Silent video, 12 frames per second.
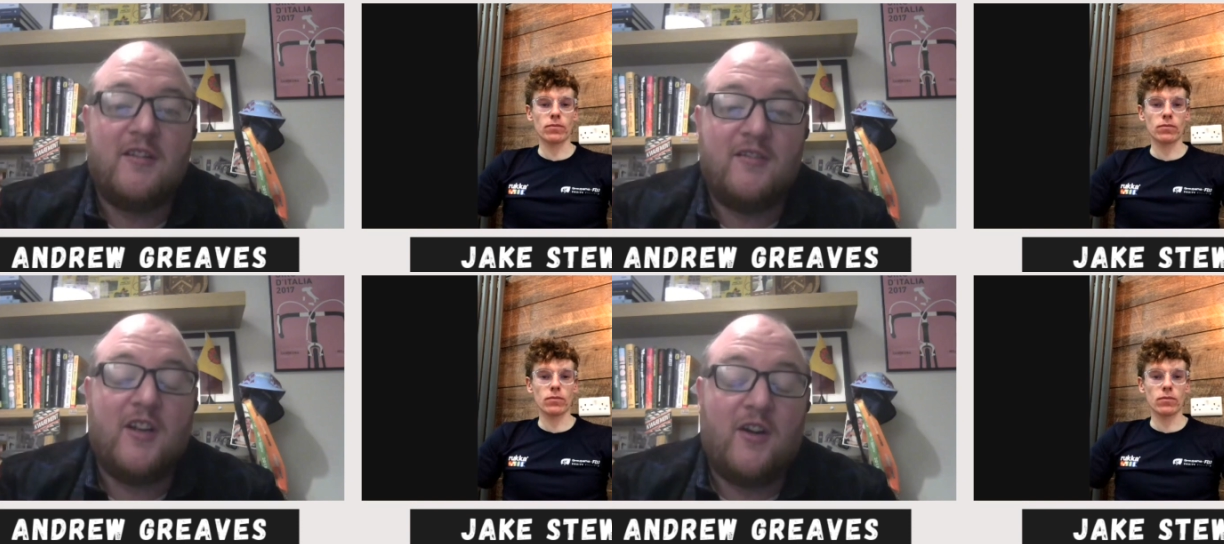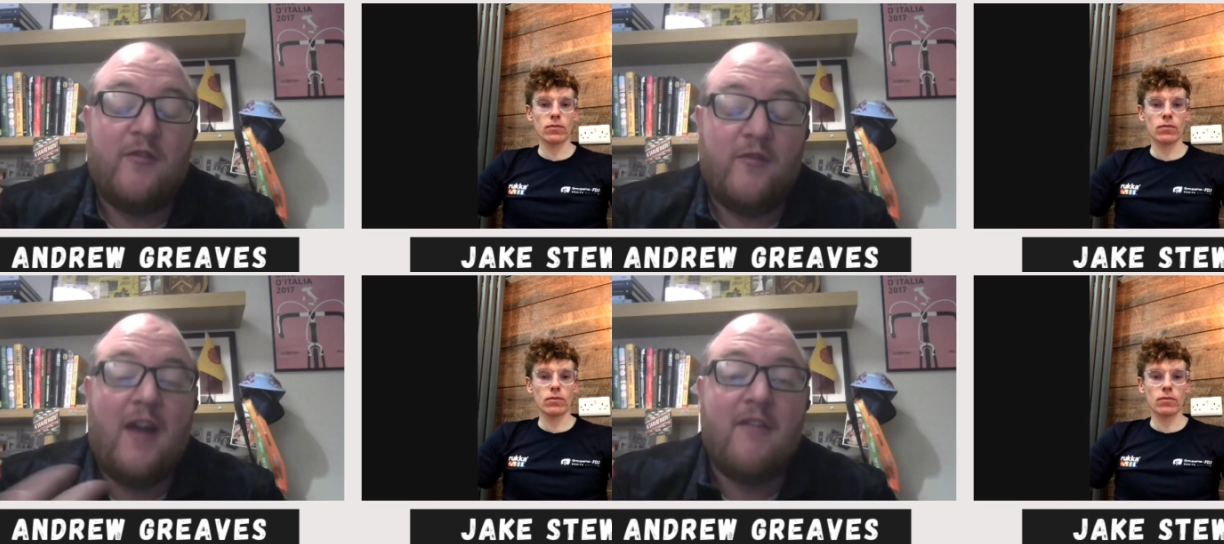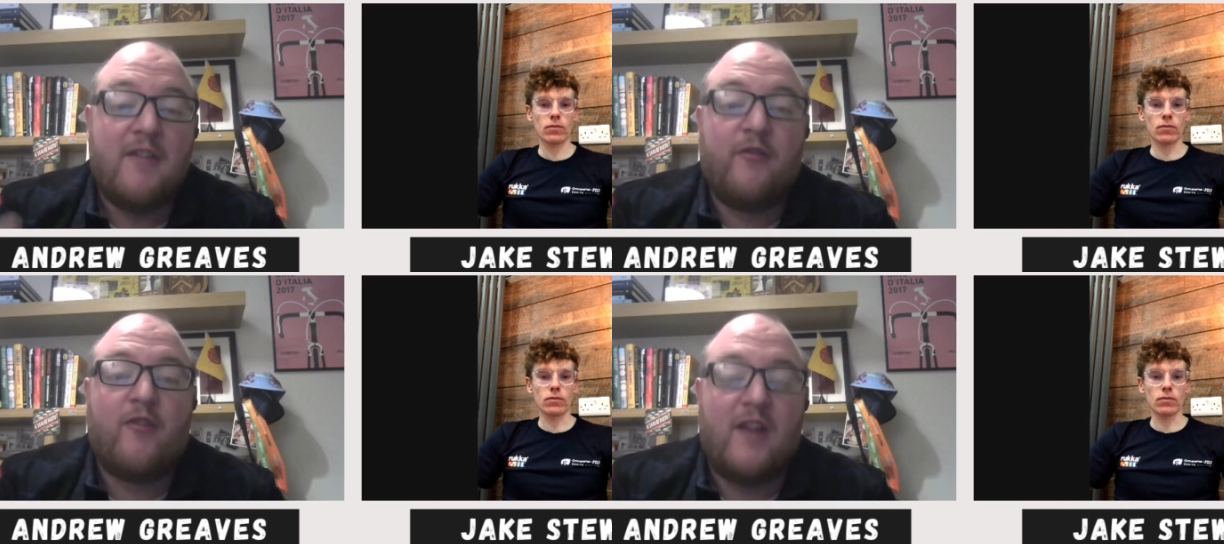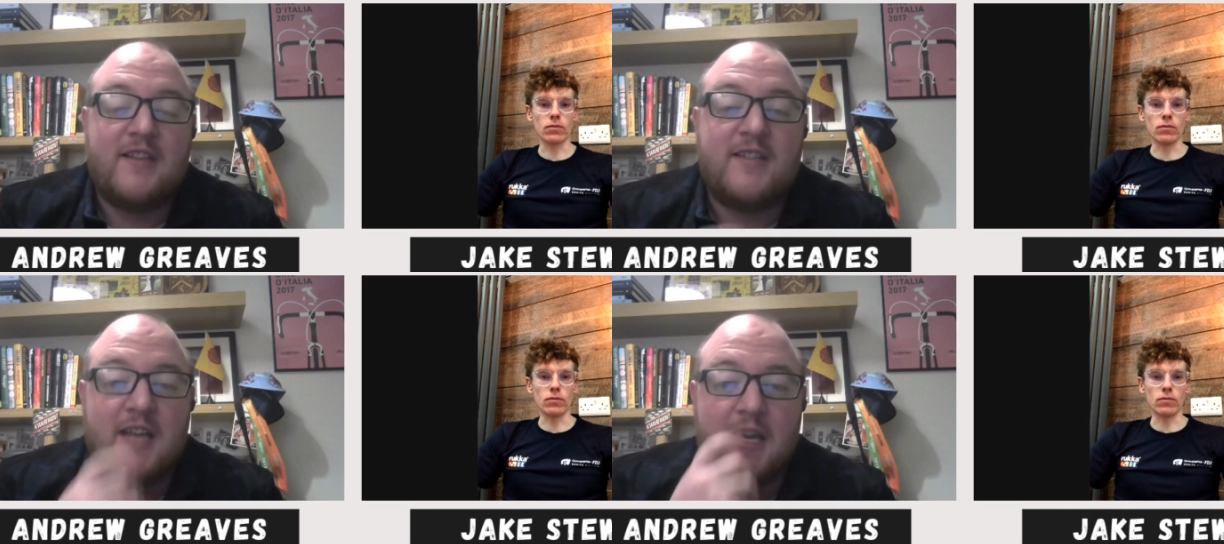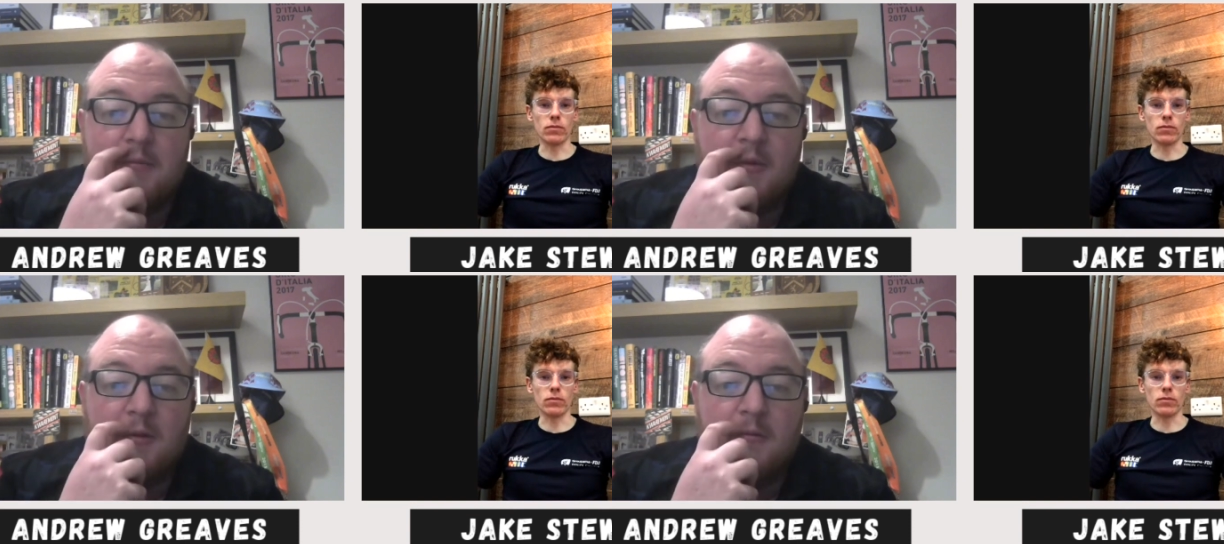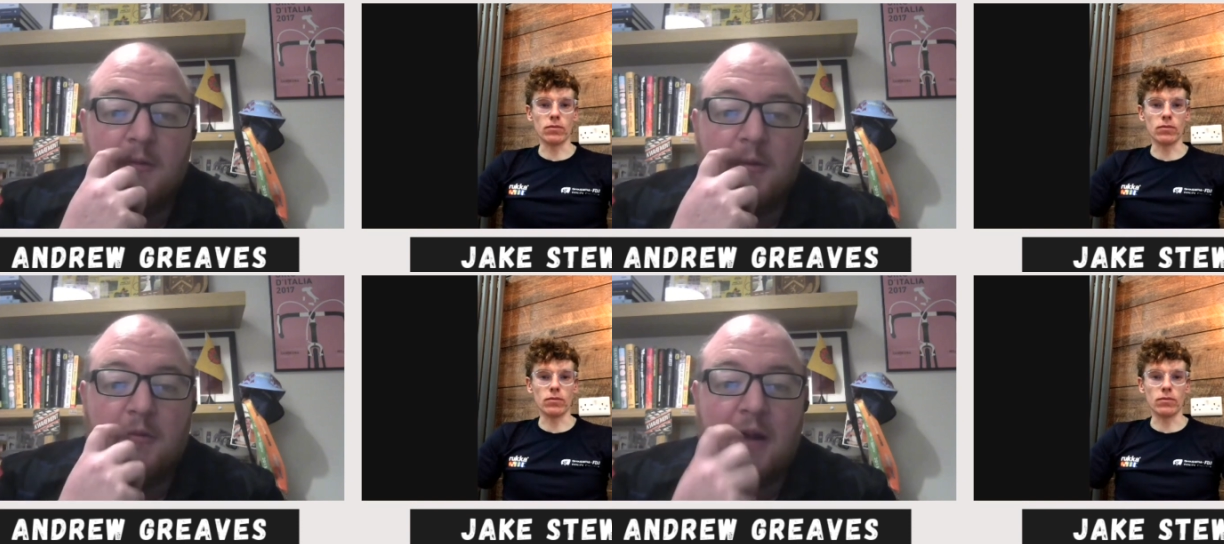Speaker 1: know, a very French team.
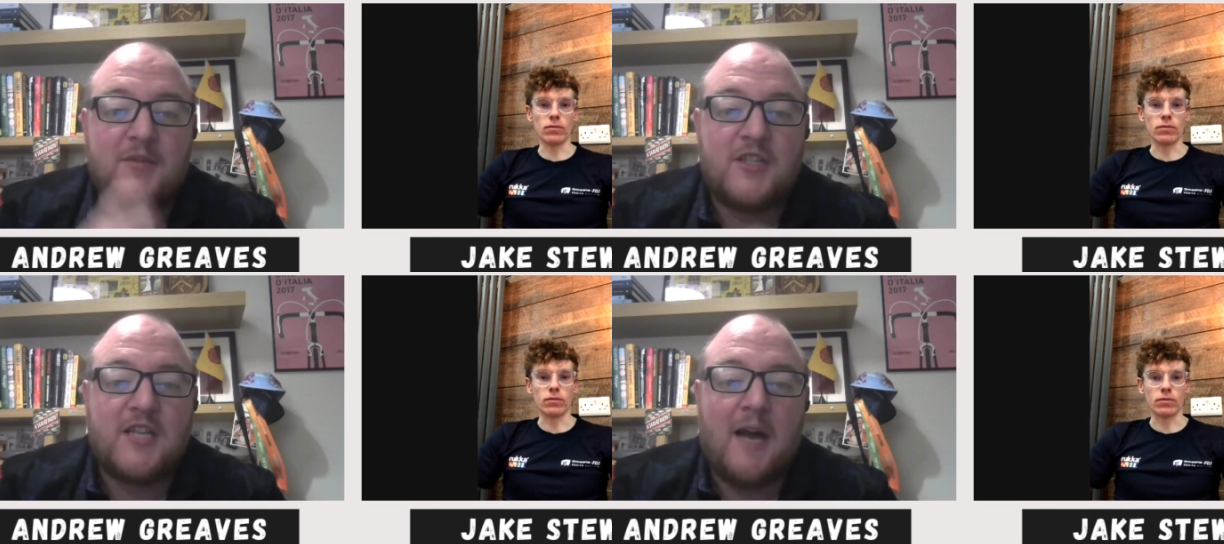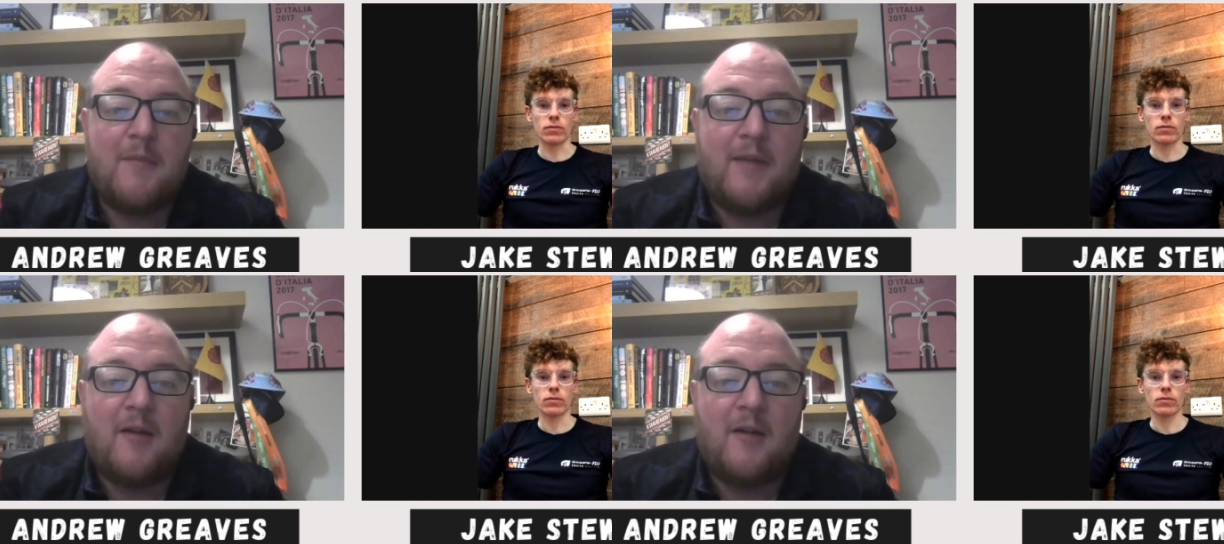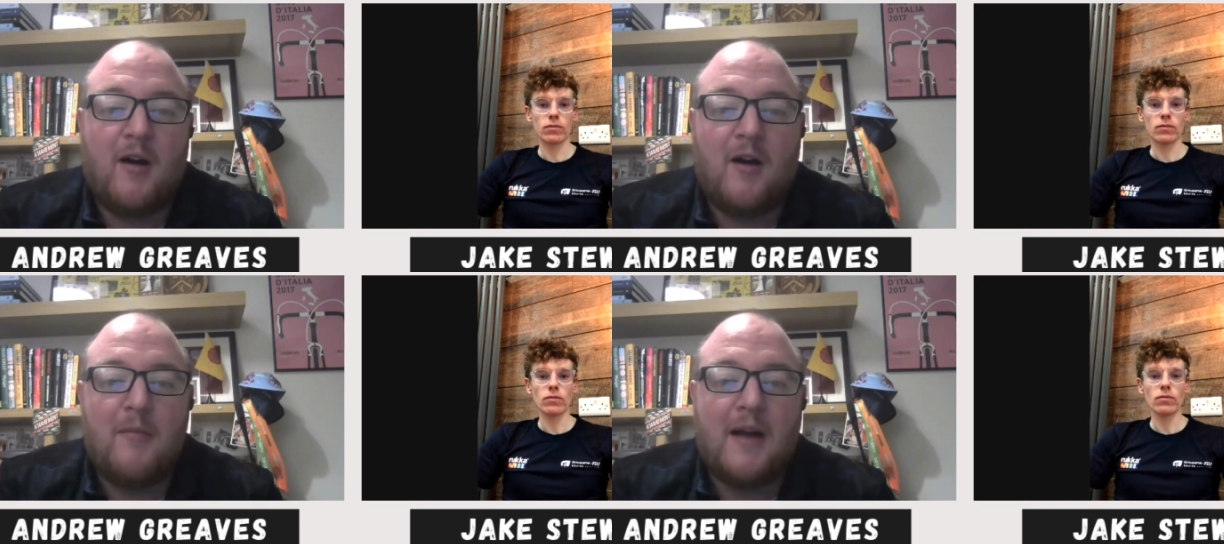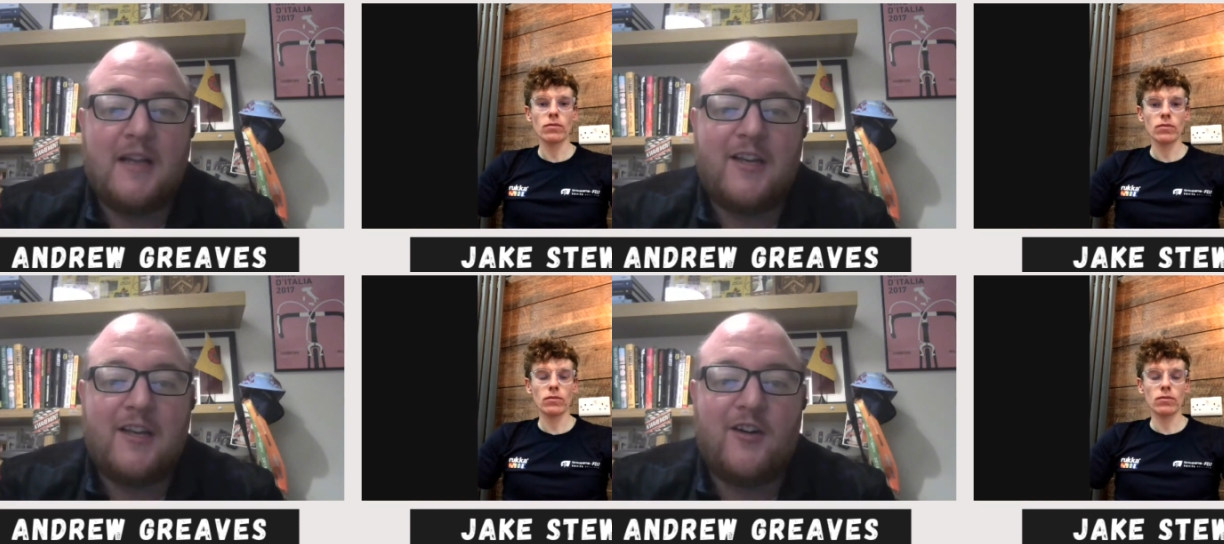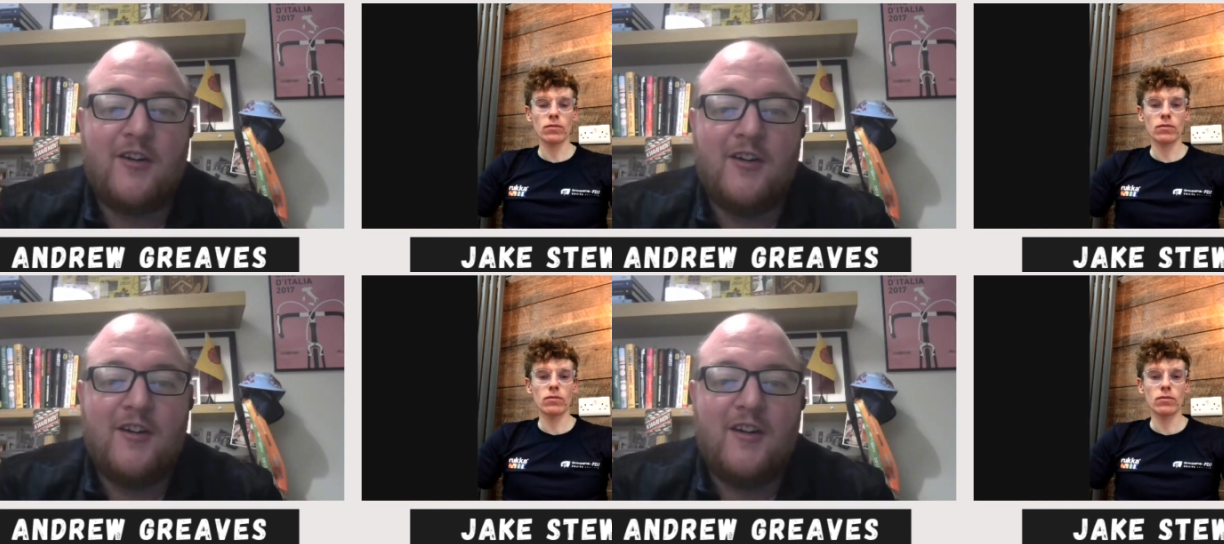We'll perhaps chat about Marc Madiot